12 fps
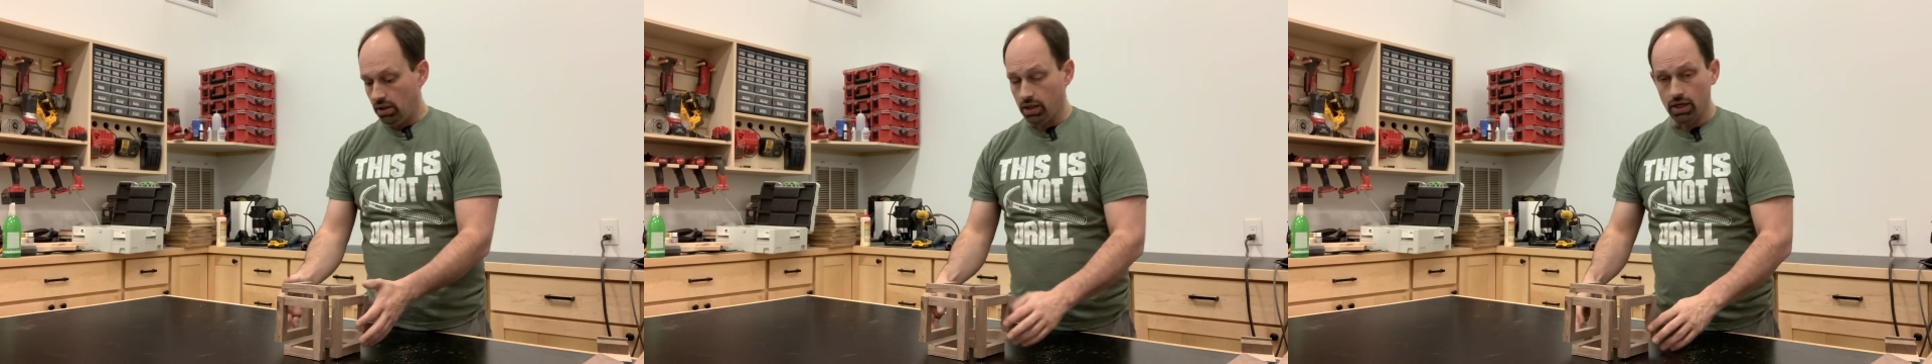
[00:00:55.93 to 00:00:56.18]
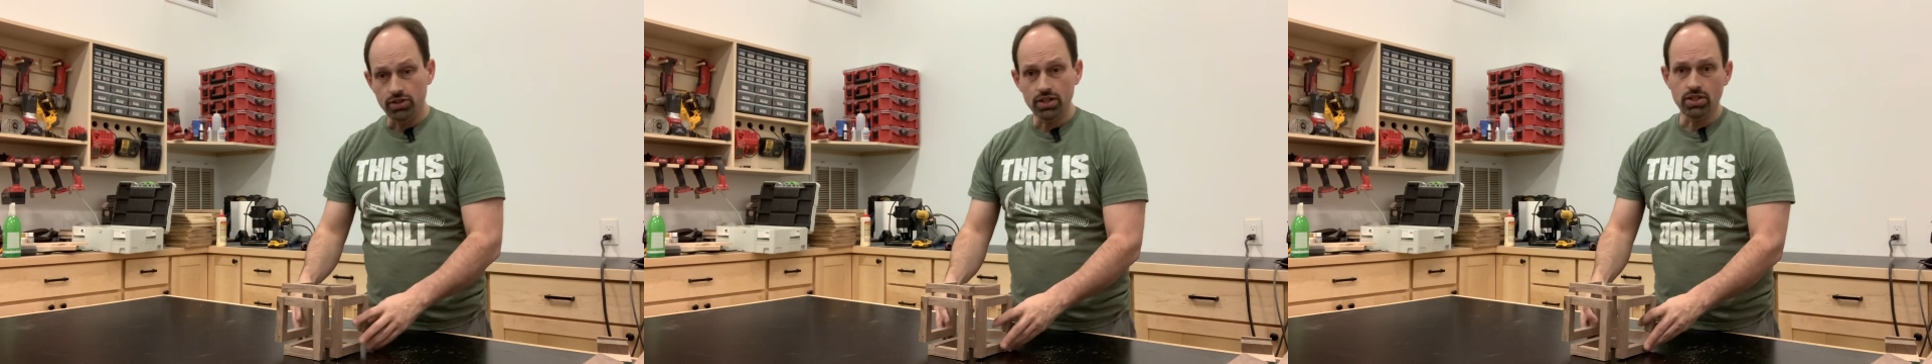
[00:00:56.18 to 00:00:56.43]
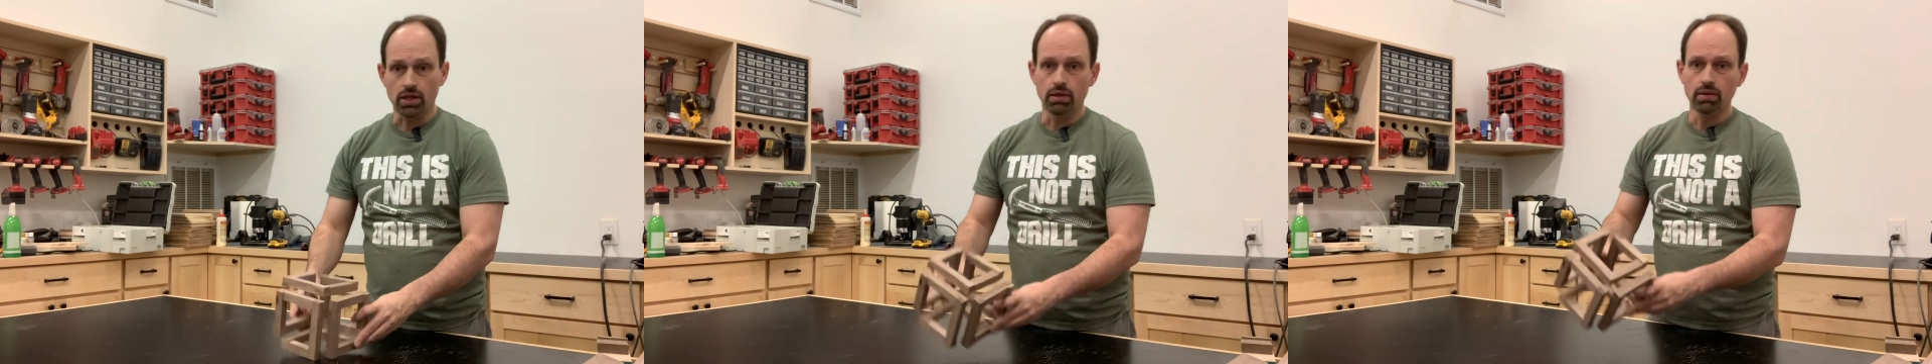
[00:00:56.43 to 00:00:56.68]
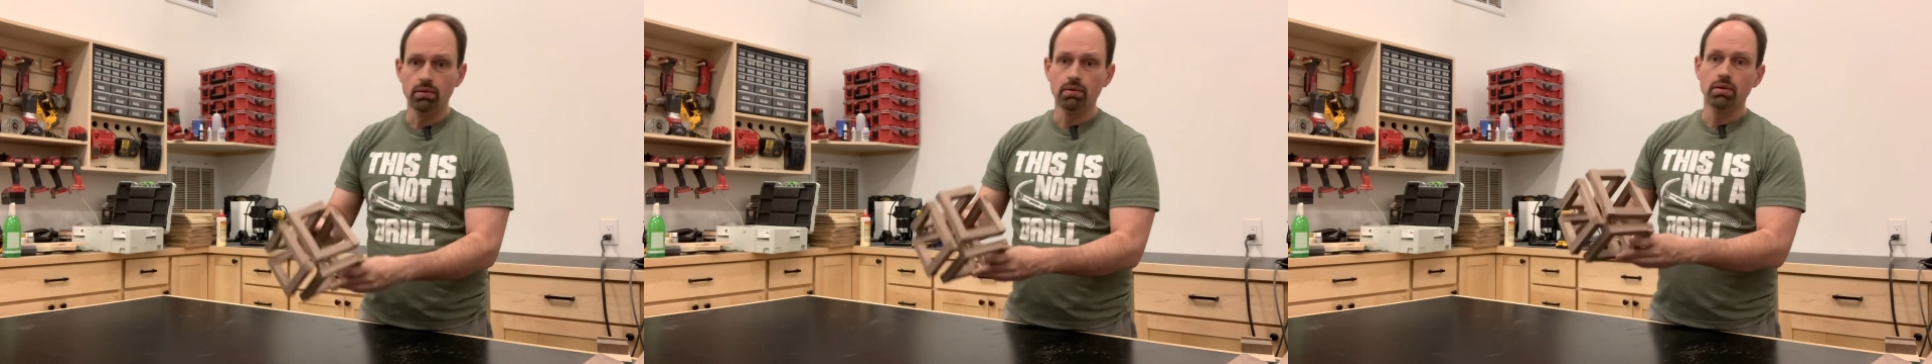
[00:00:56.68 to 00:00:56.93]
In
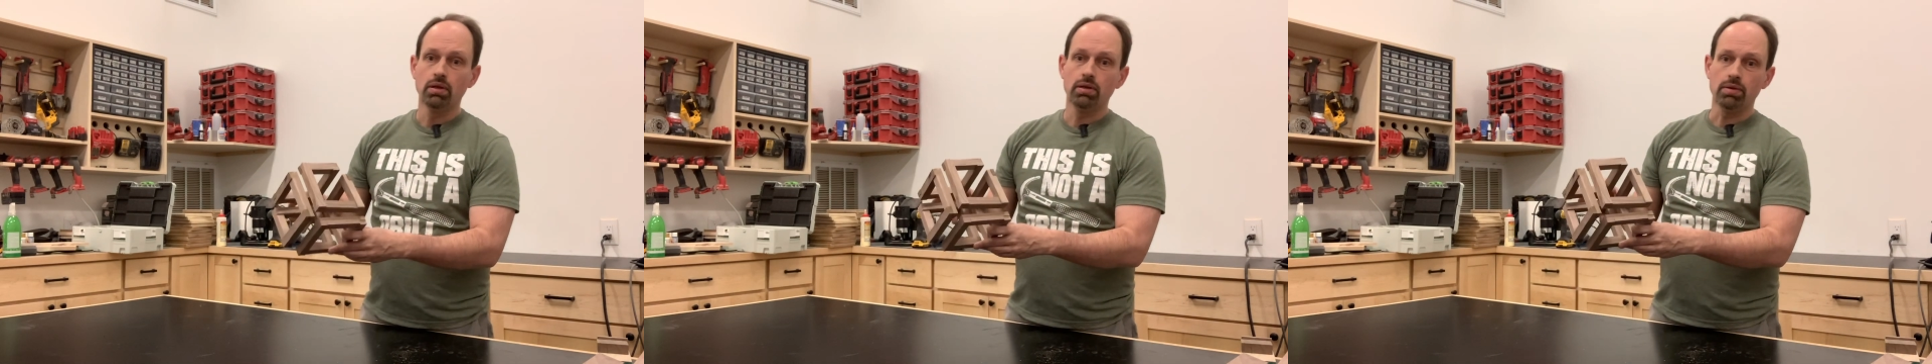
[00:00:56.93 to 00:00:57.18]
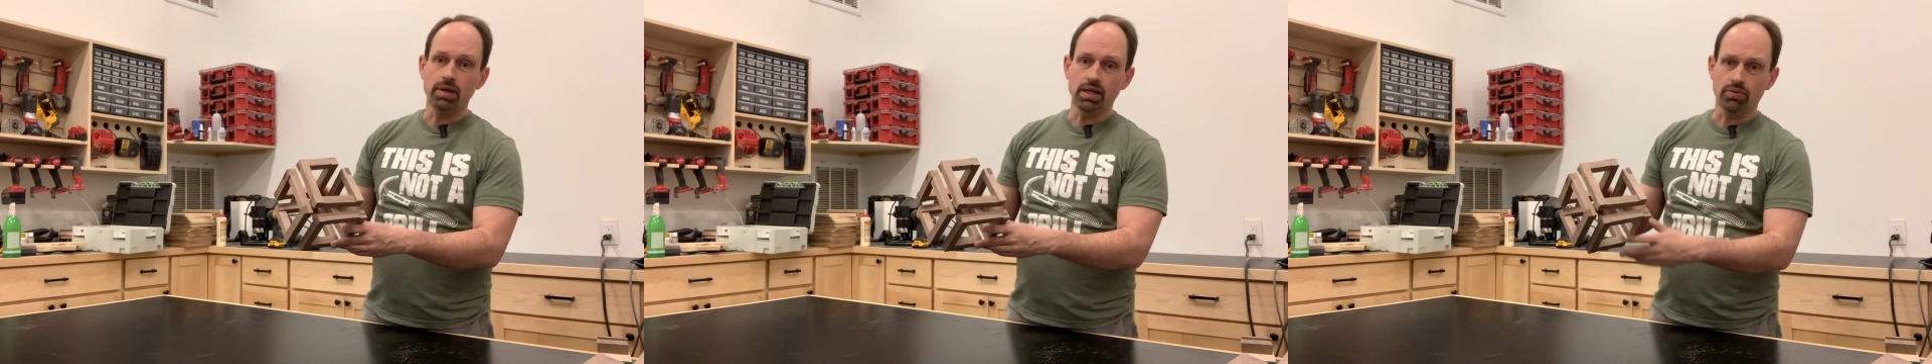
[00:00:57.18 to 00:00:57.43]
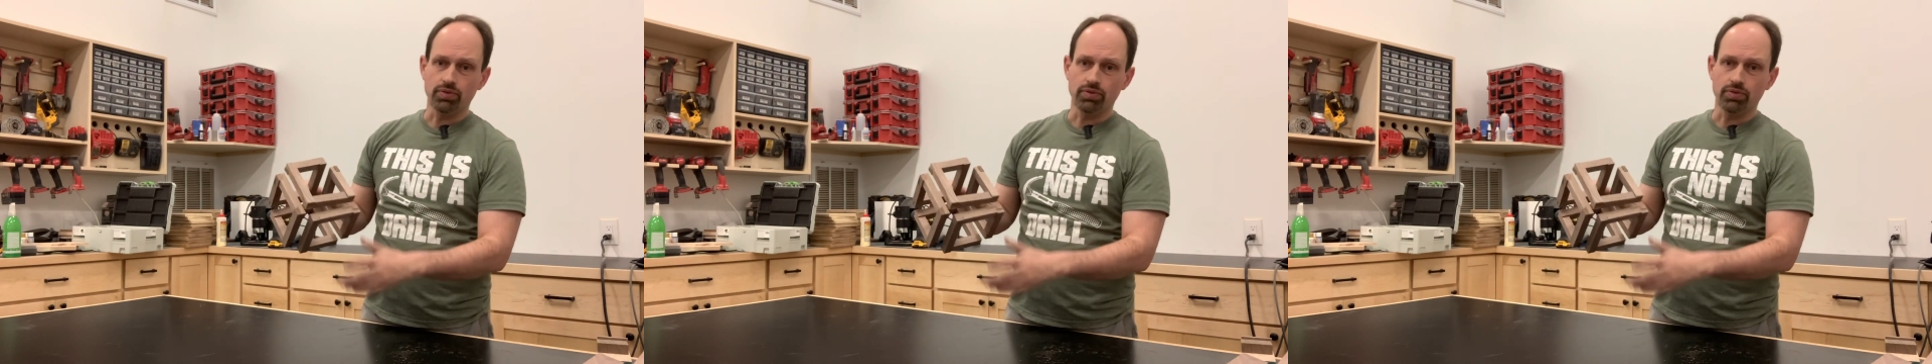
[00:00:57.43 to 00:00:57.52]
addition, to make it a